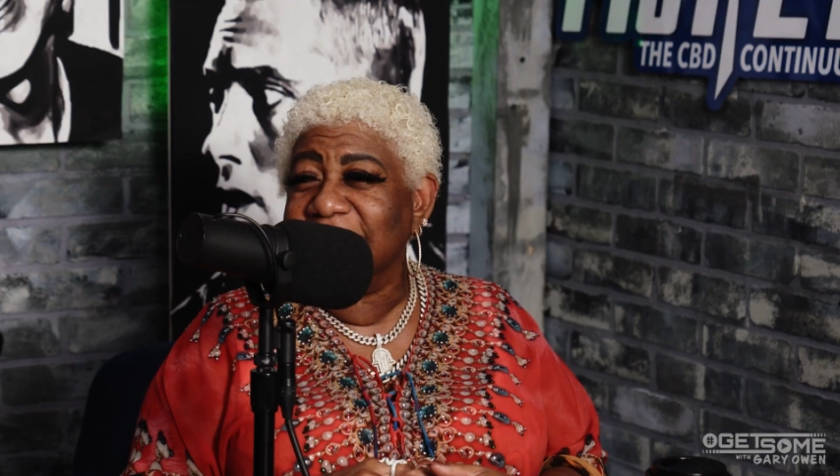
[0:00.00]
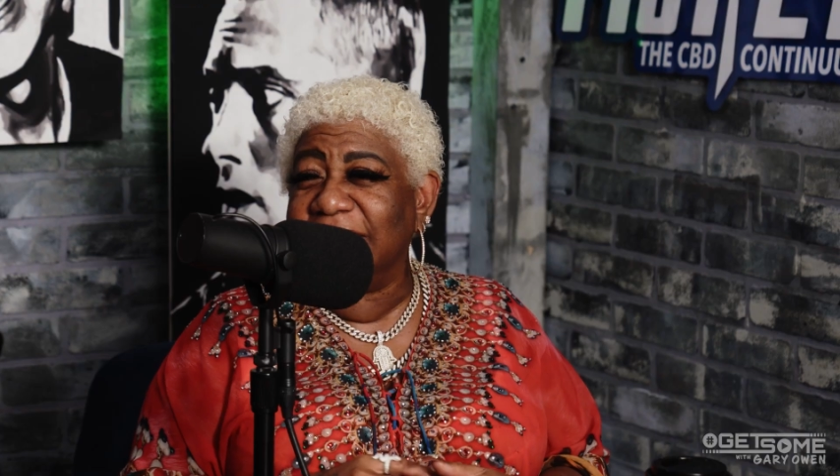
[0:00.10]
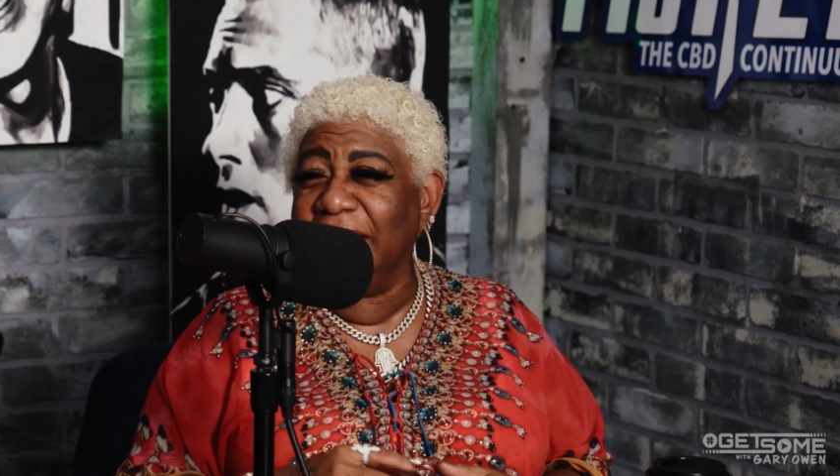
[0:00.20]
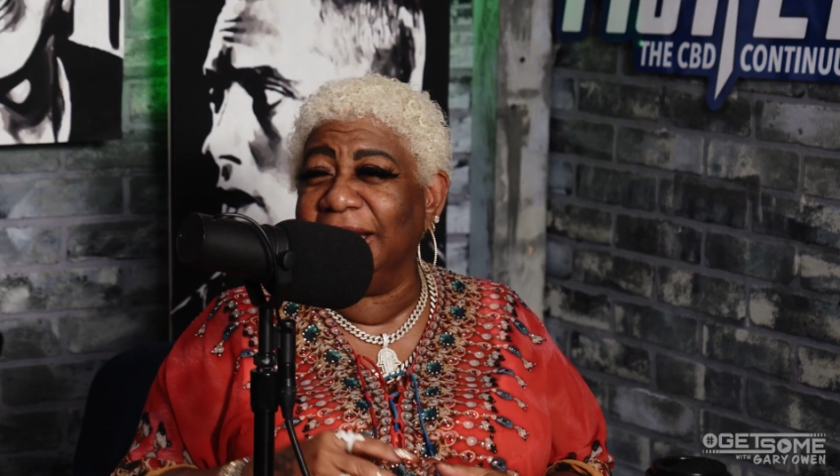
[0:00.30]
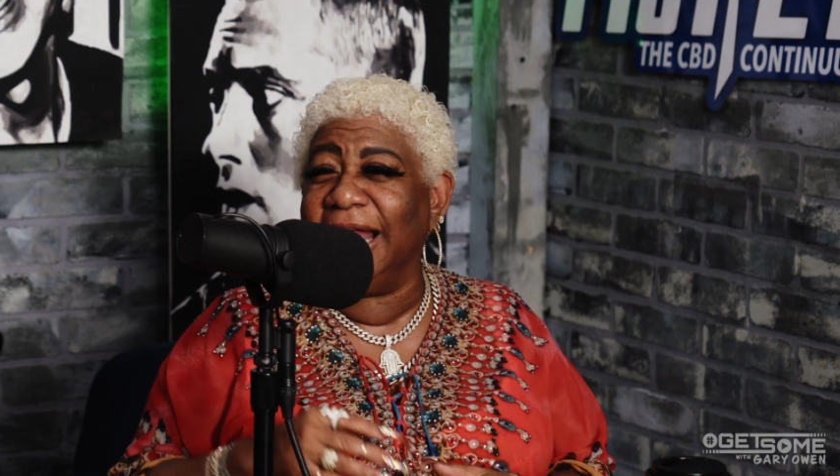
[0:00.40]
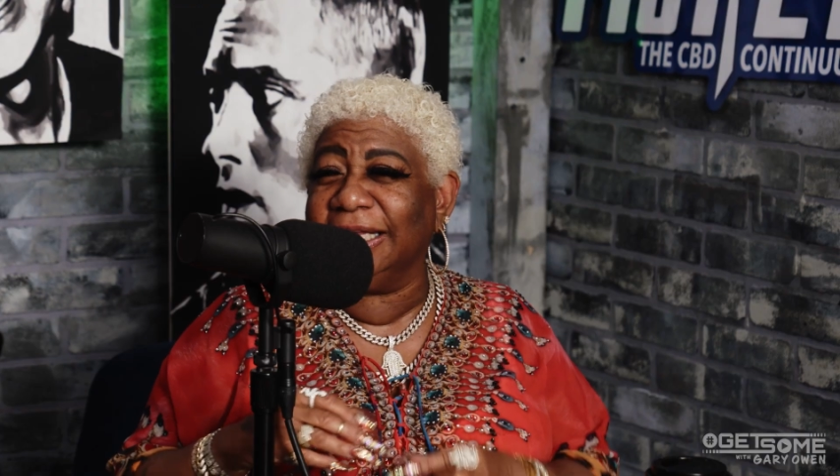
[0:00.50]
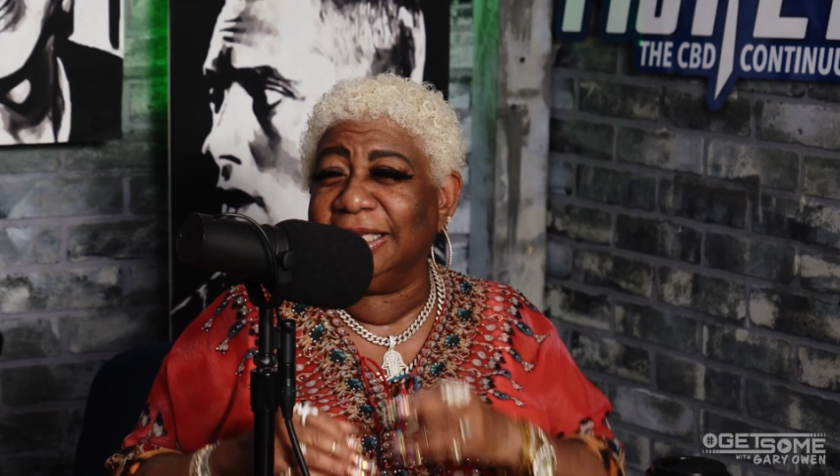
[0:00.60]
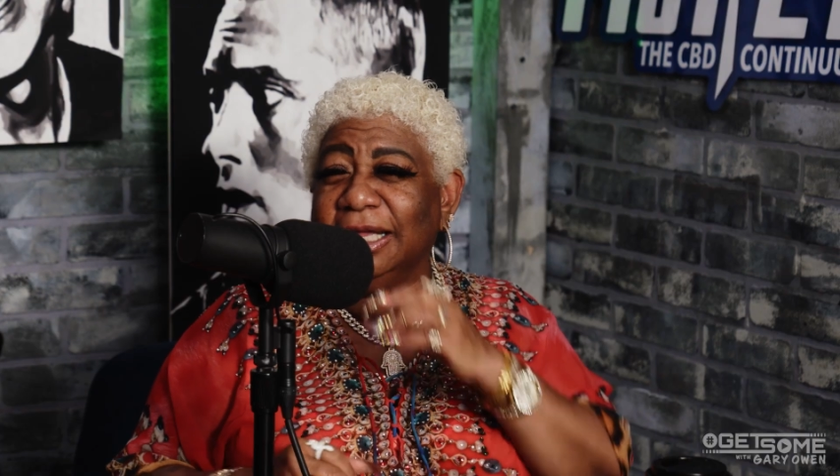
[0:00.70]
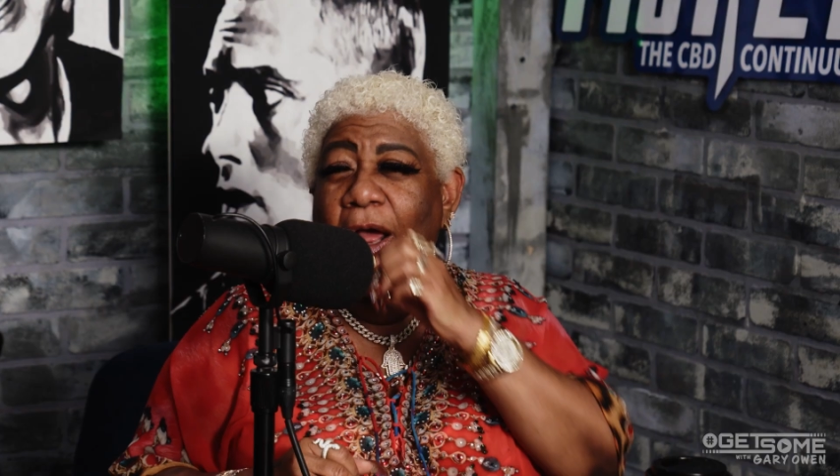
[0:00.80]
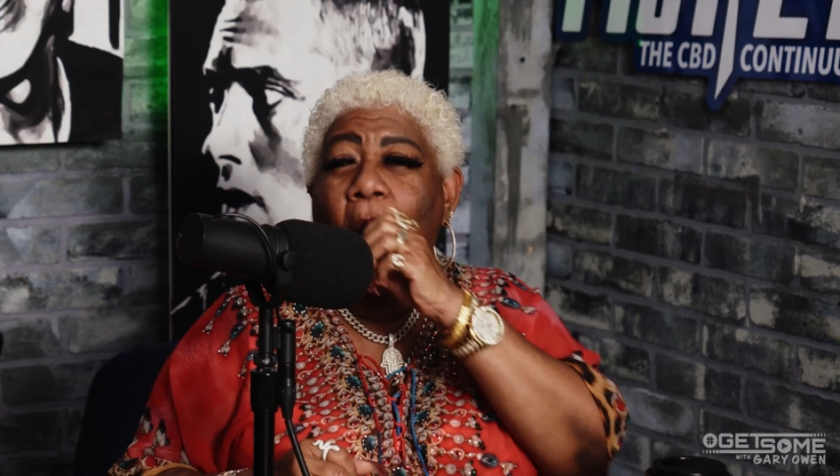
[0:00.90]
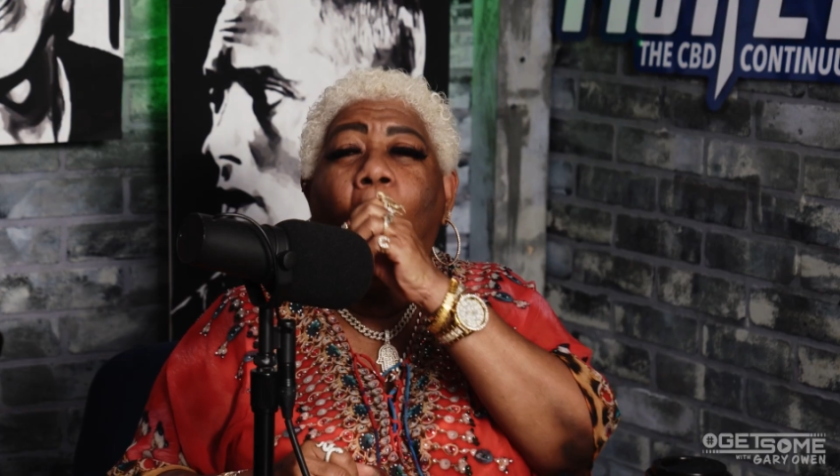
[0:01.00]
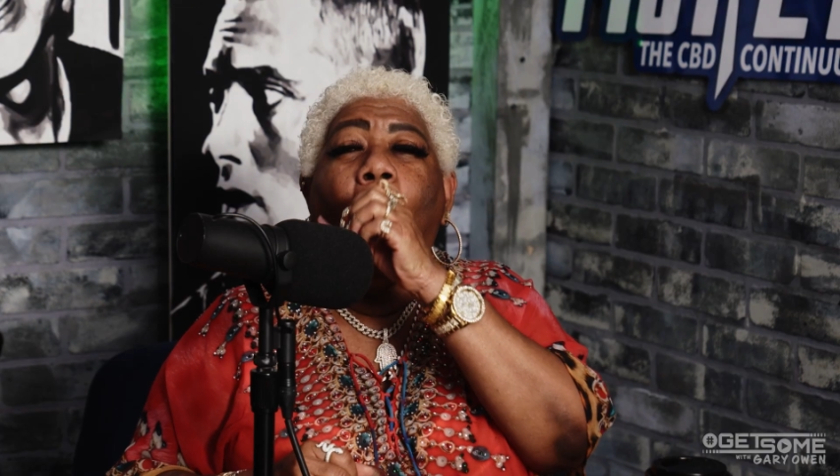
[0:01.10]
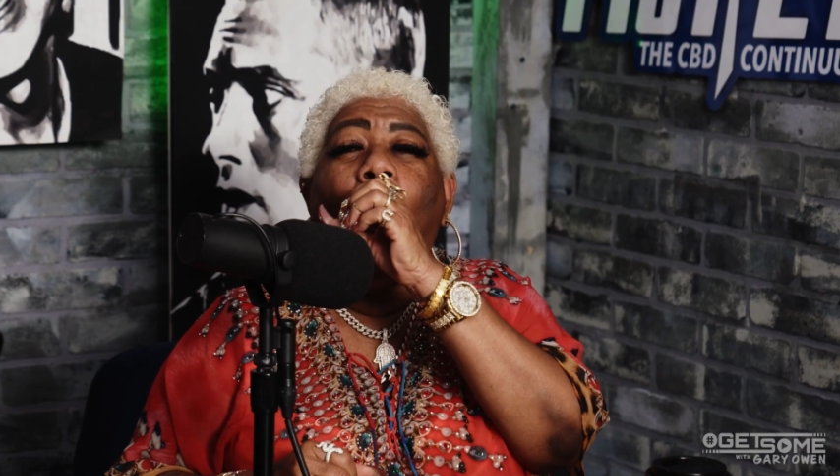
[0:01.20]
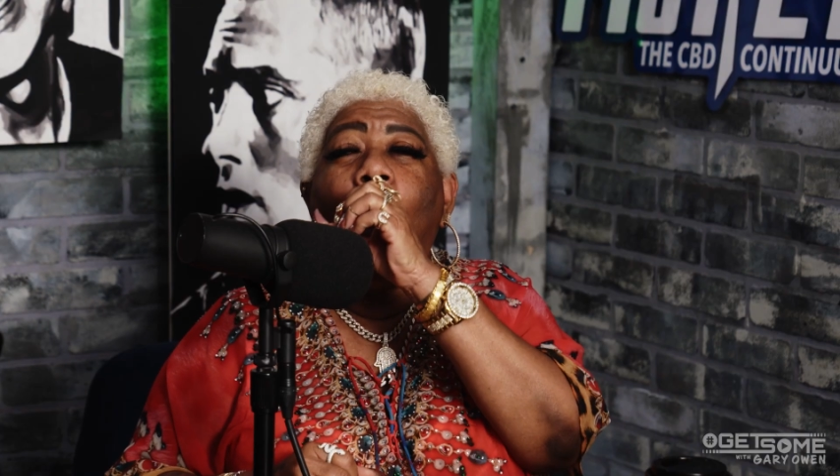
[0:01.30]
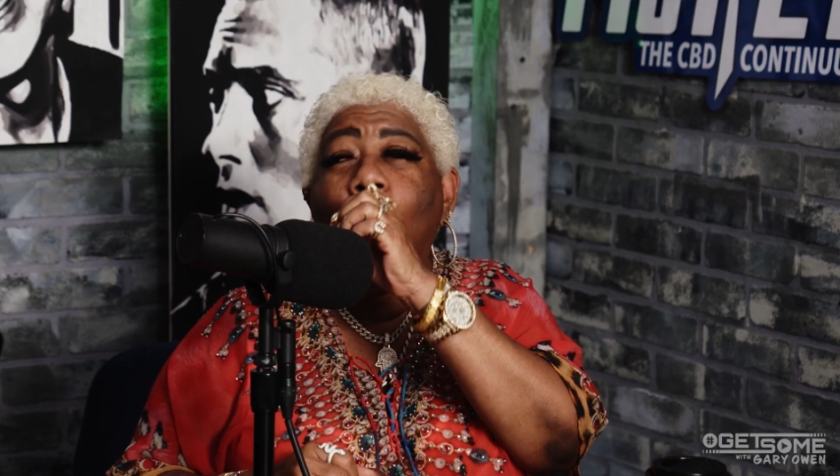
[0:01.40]
Say it like then, this.
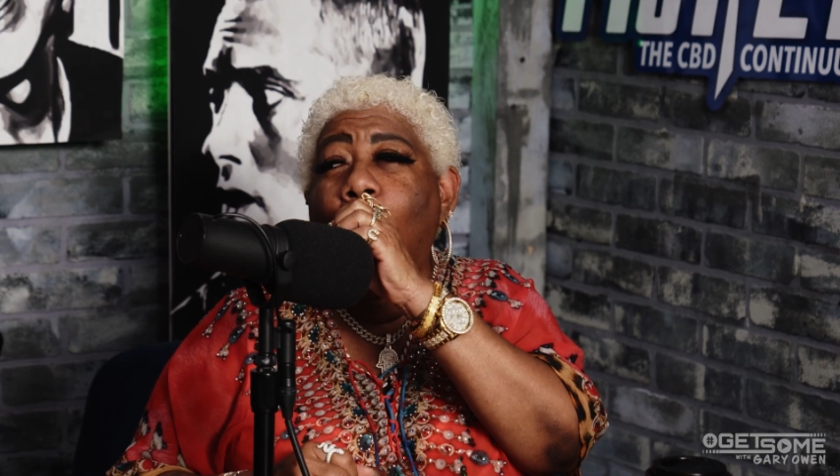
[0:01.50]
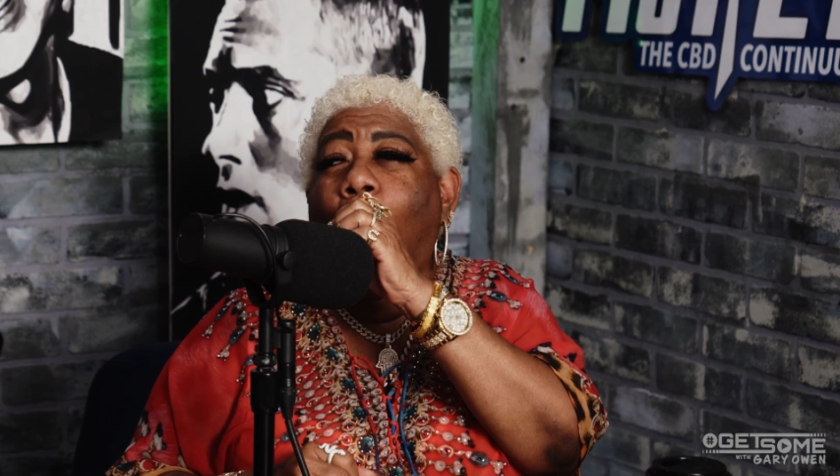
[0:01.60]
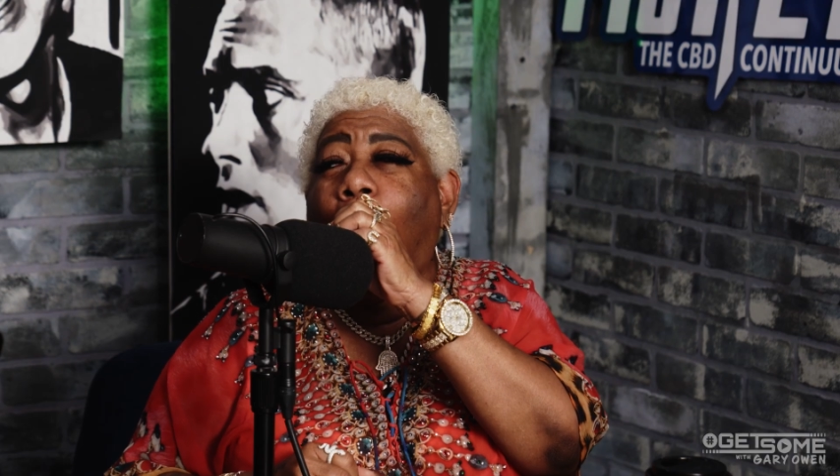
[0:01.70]
Uh,